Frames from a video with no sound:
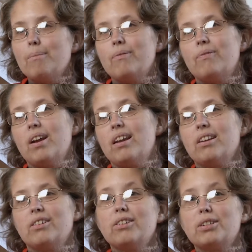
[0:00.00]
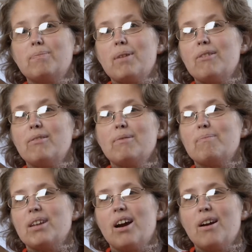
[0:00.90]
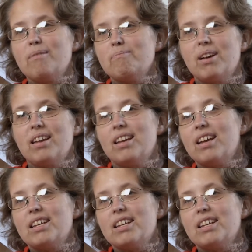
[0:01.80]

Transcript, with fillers: I'm afraid Nicole's spirit will be harmed by